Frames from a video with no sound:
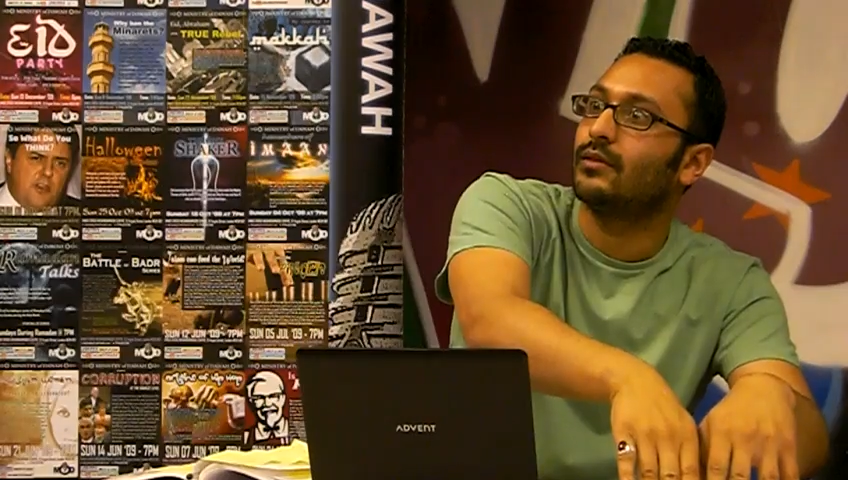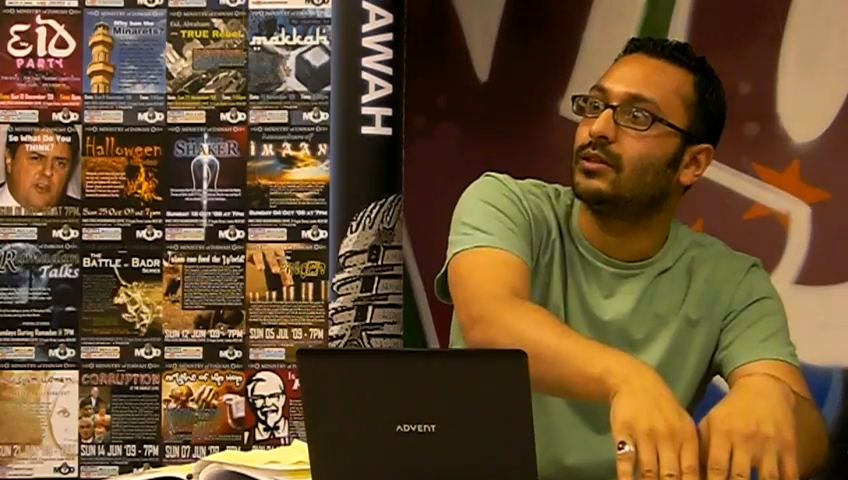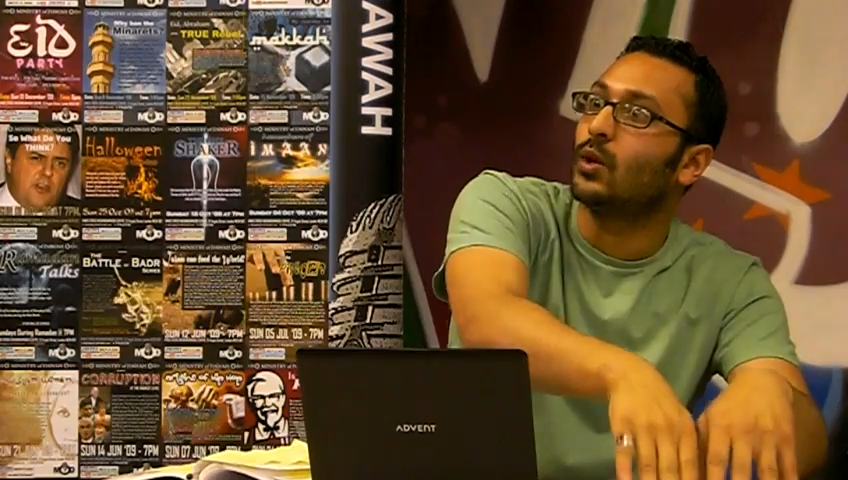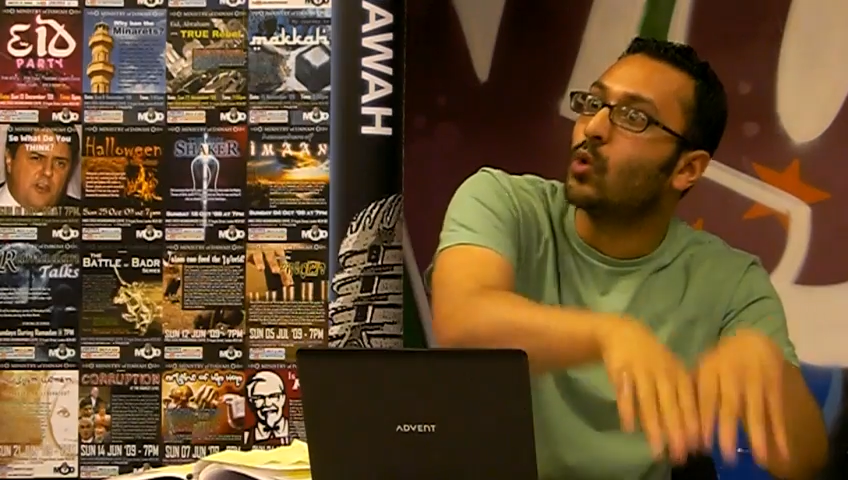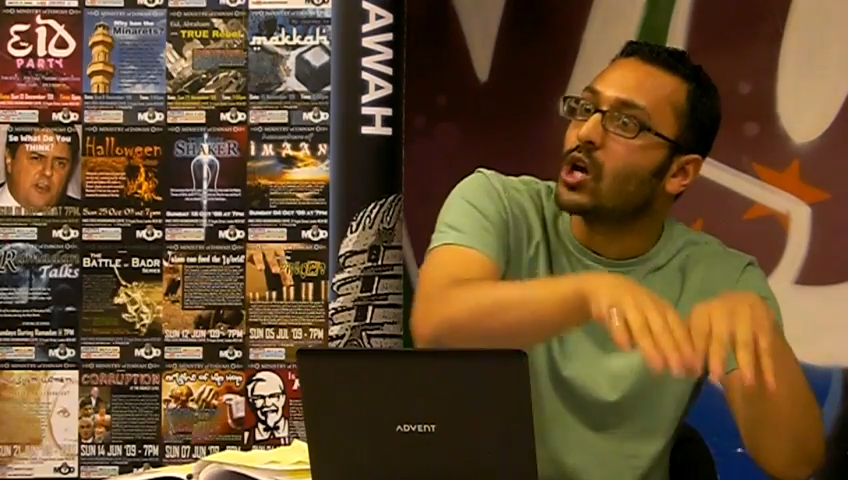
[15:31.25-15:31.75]

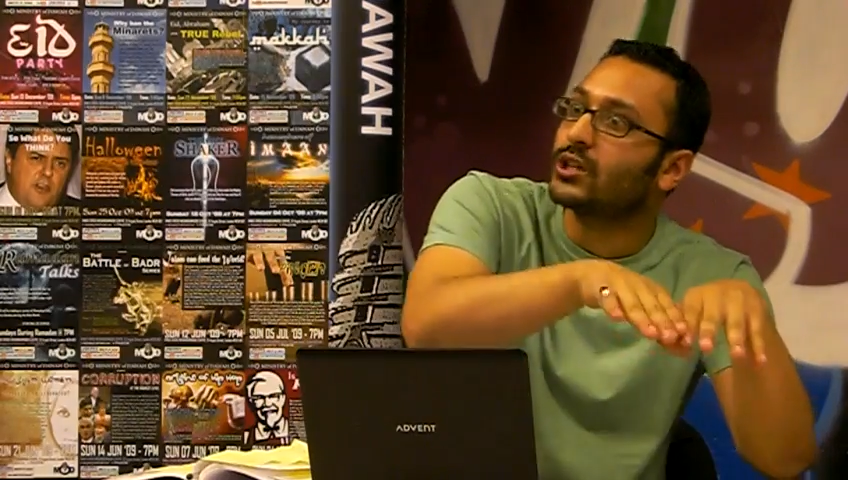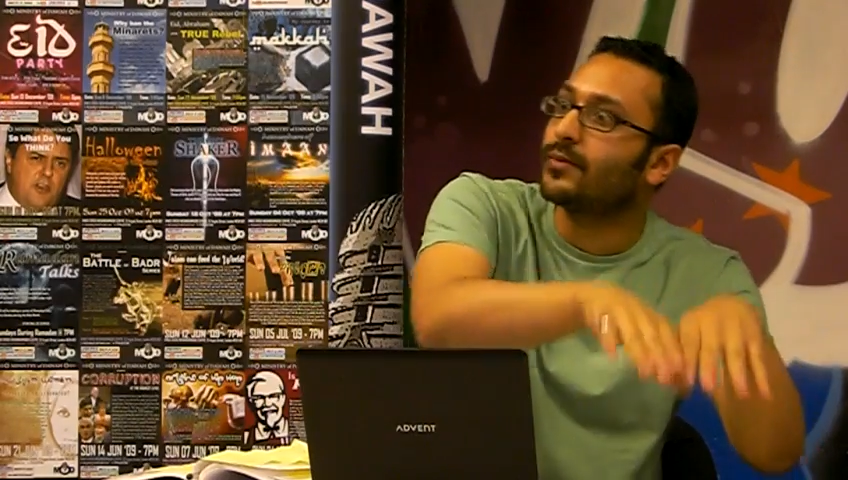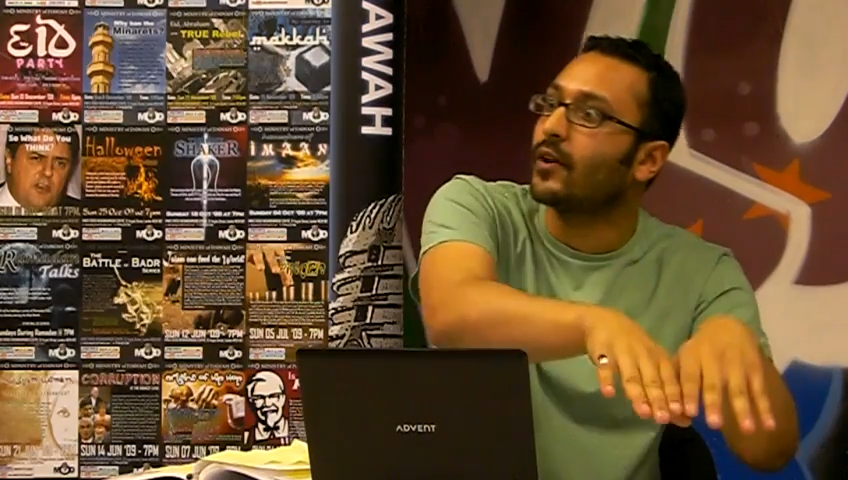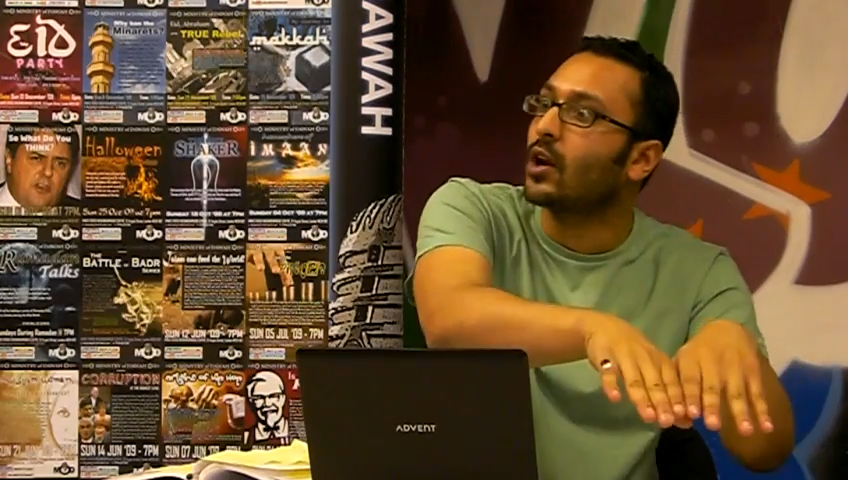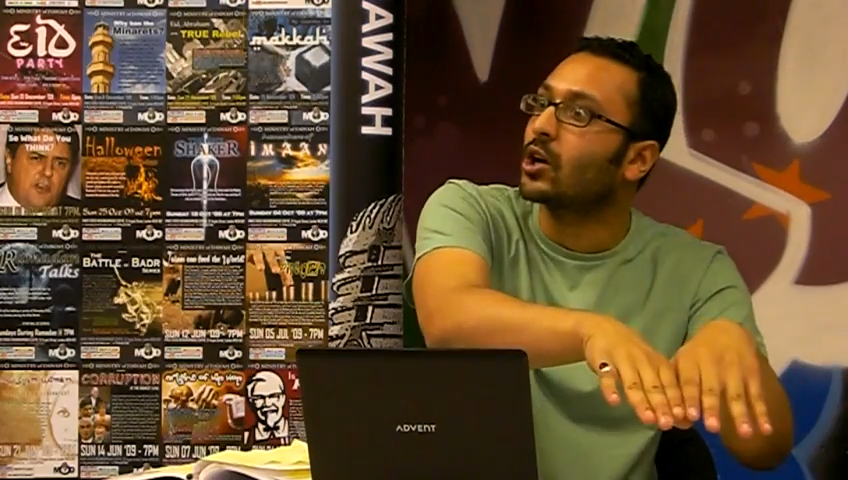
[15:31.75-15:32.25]
The worship of
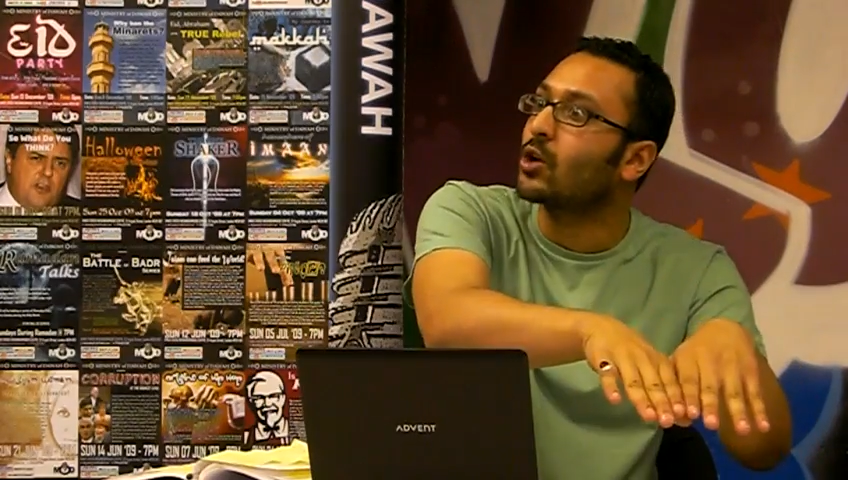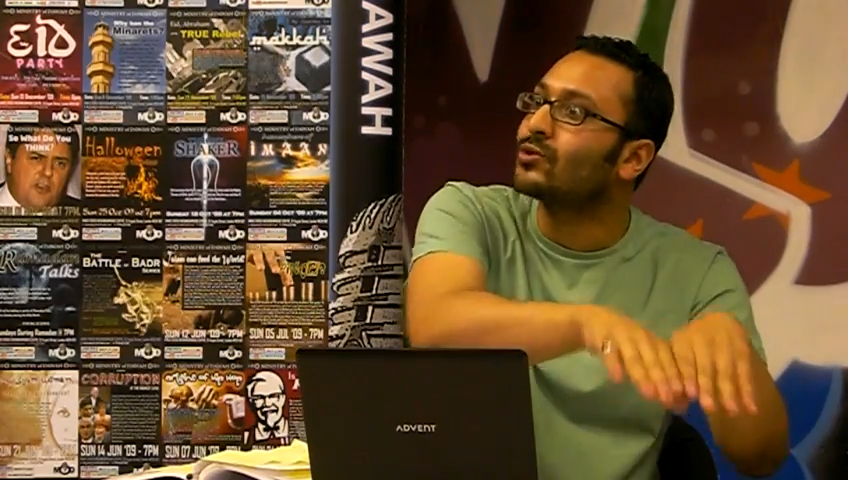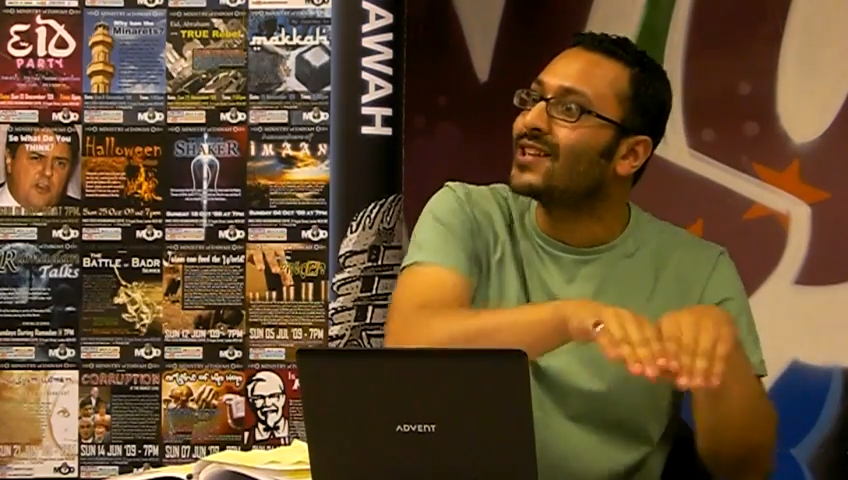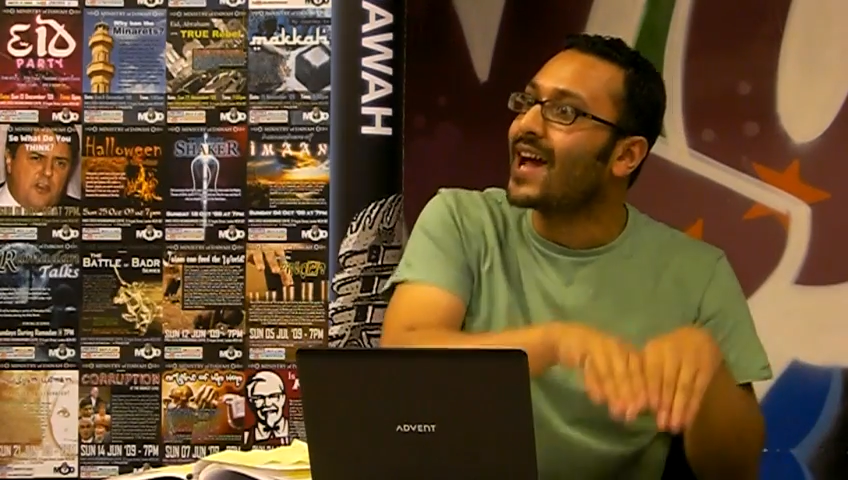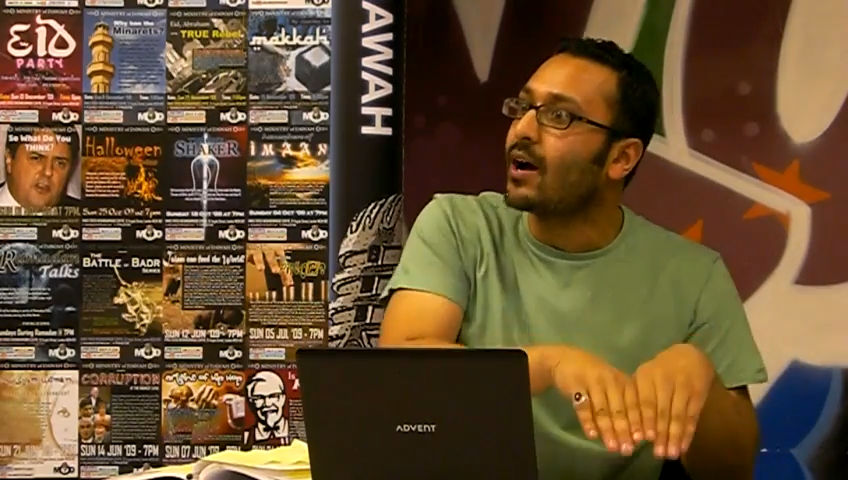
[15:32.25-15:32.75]
Allah goes
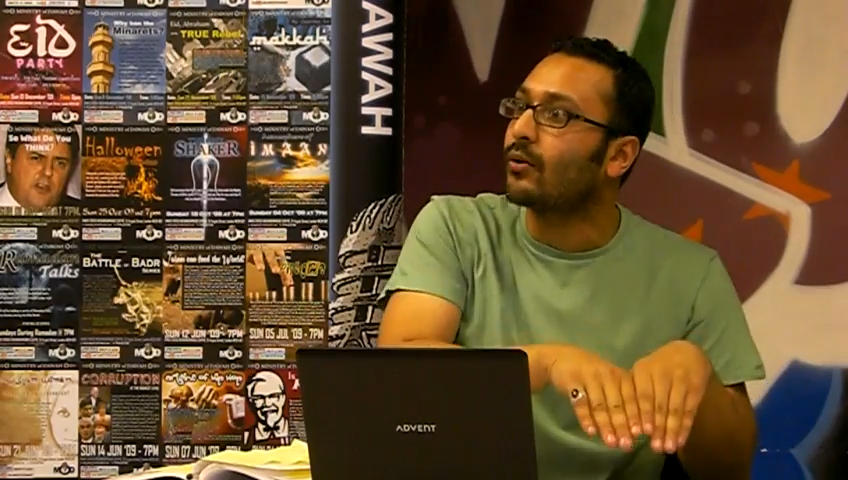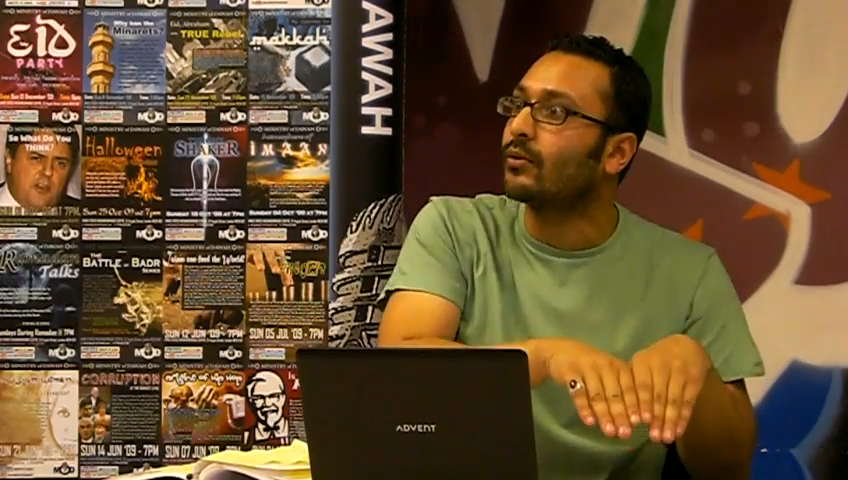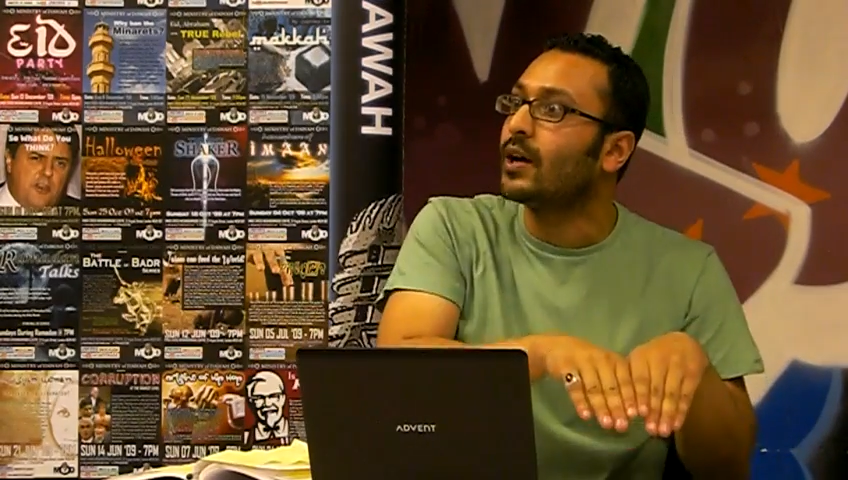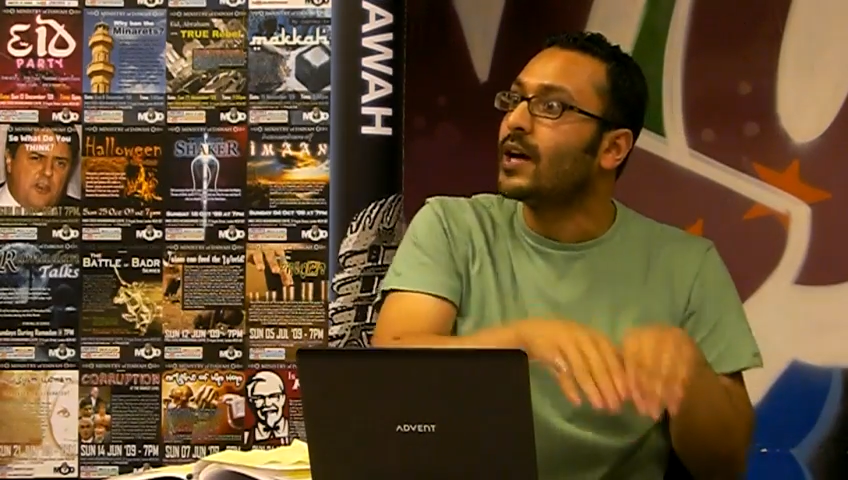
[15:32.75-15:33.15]
down.